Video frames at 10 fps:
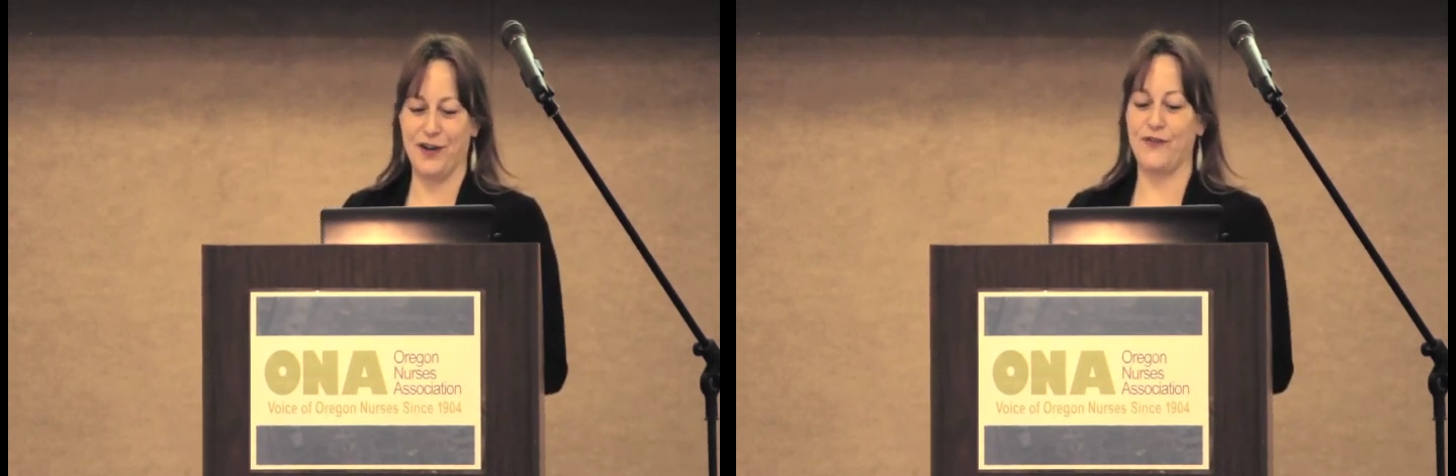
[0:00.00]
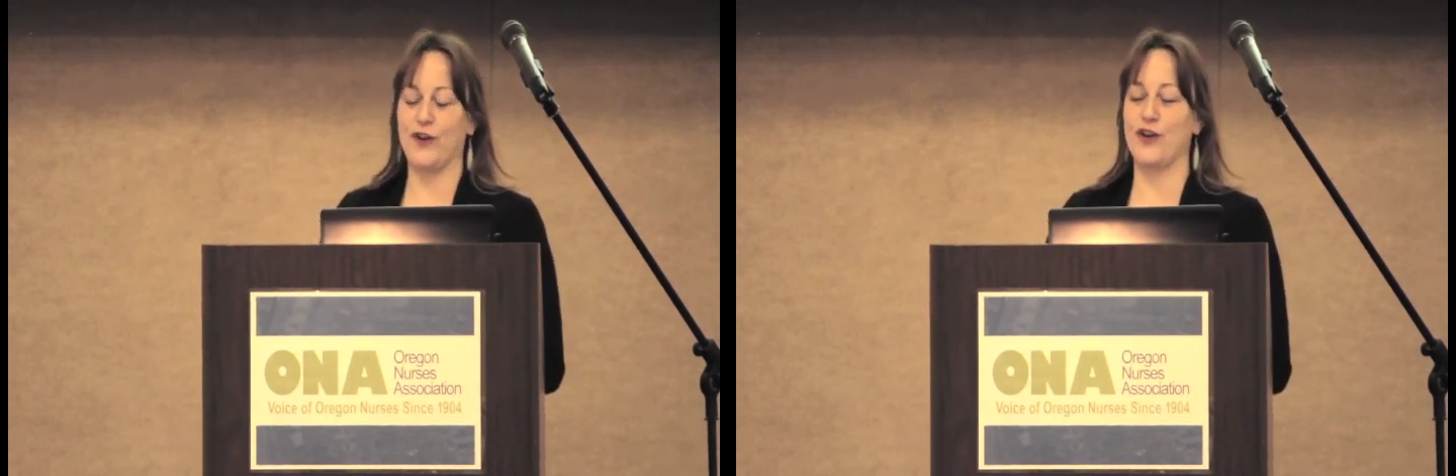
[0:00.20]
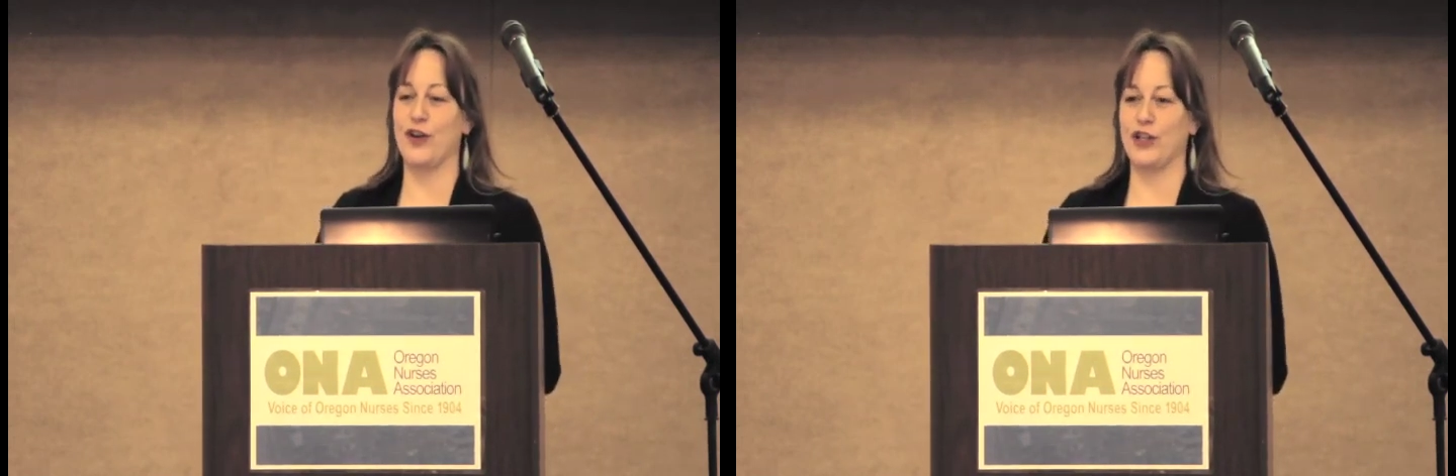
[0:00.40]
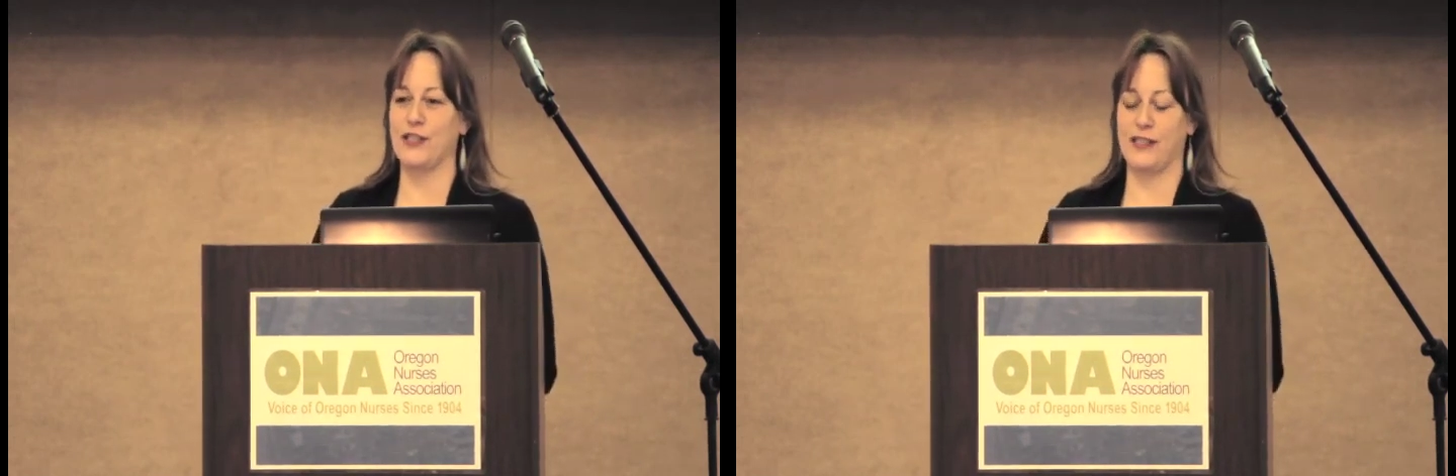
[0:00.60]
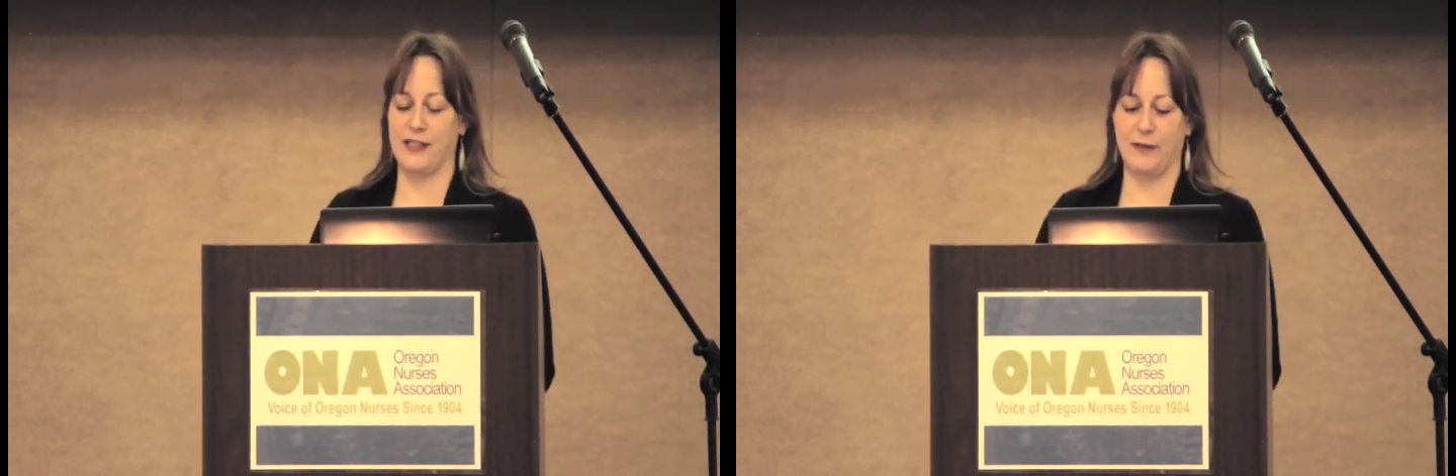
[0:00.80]
for
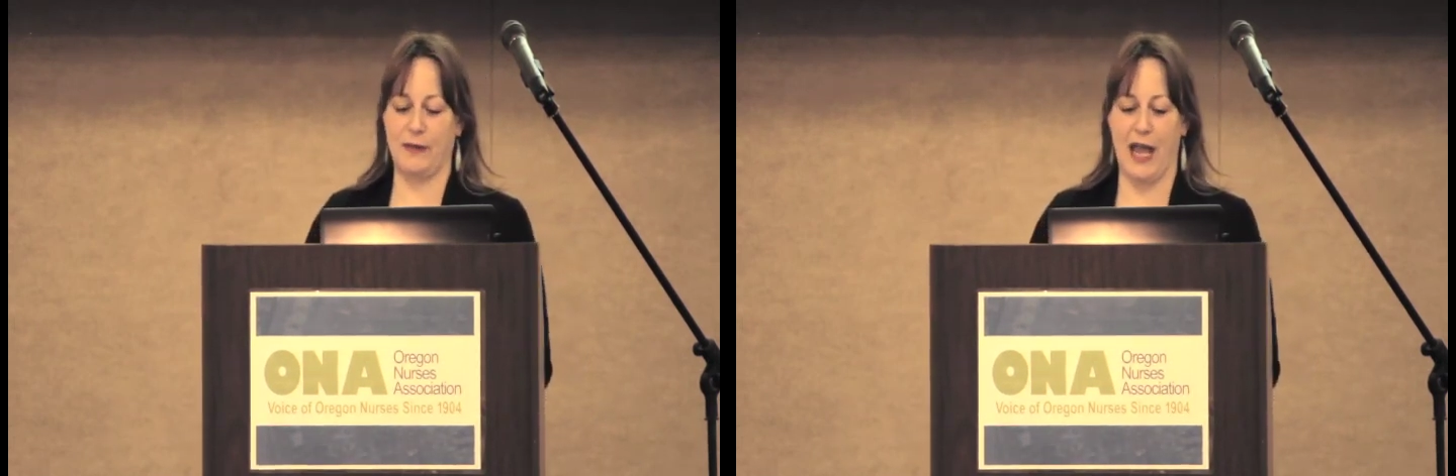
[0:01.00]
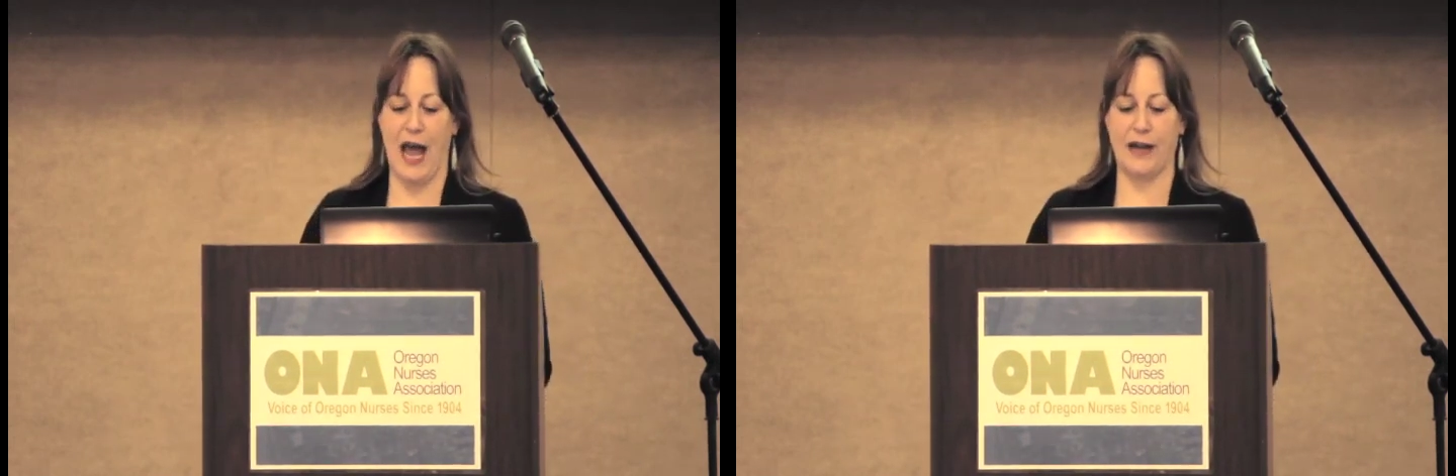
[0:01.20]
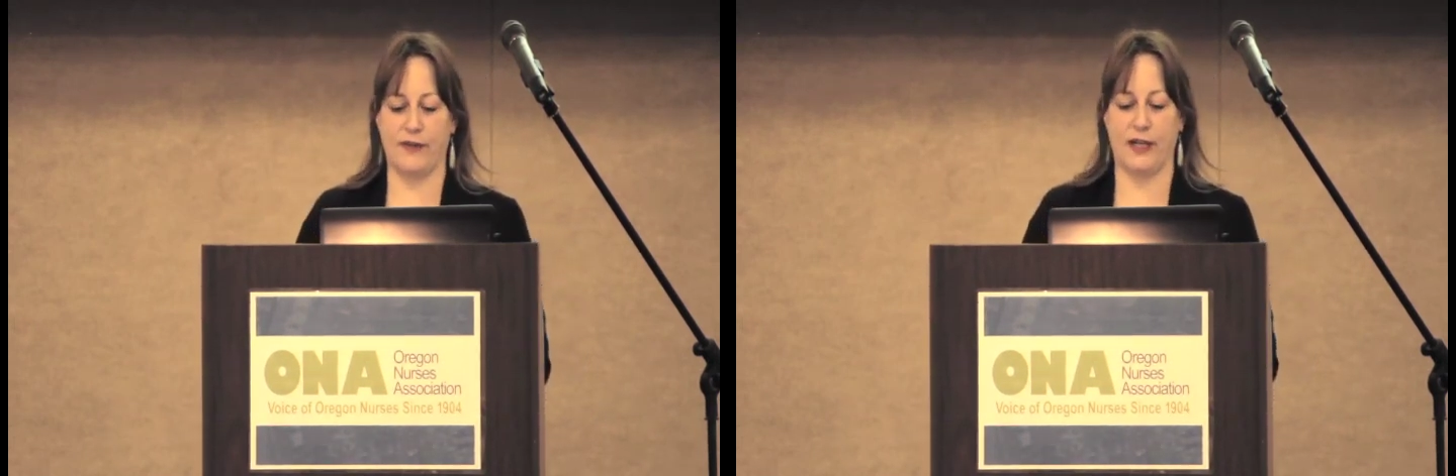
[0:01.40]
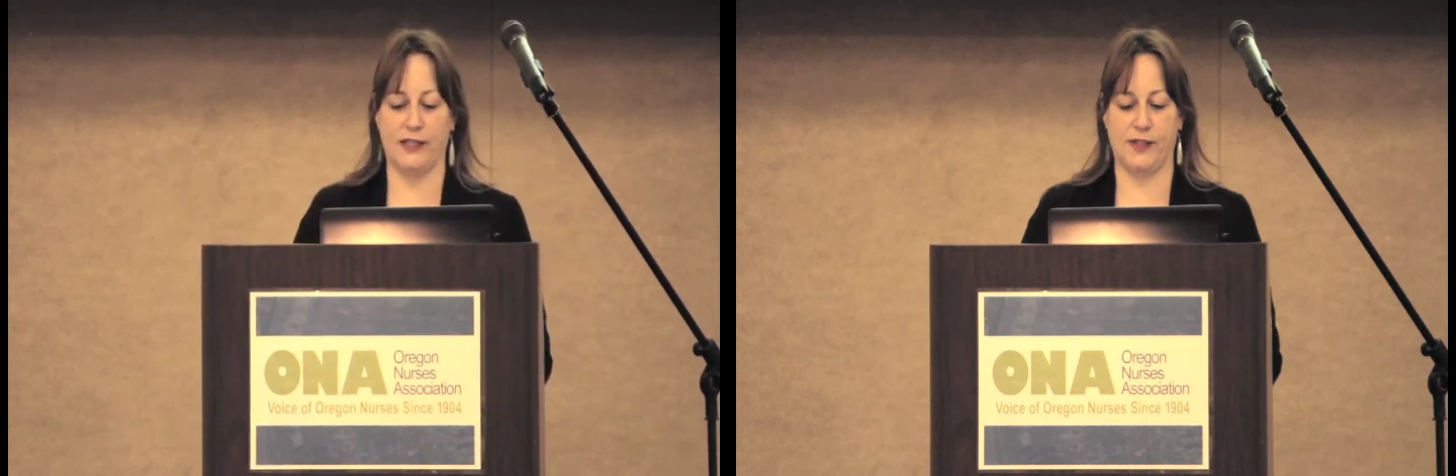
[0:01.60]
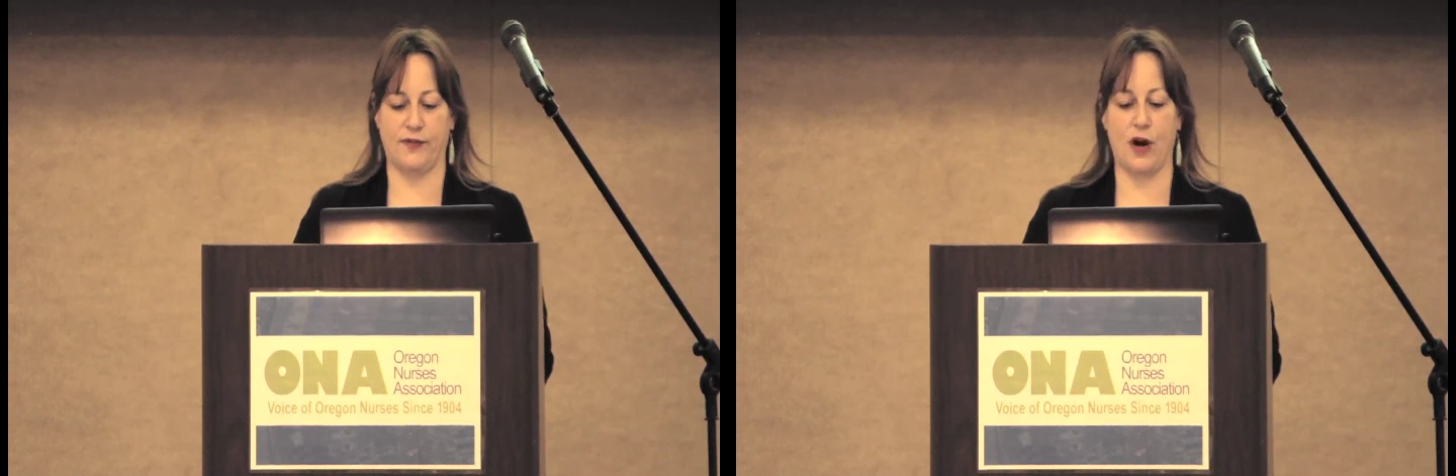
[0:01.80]
nurses to be advocates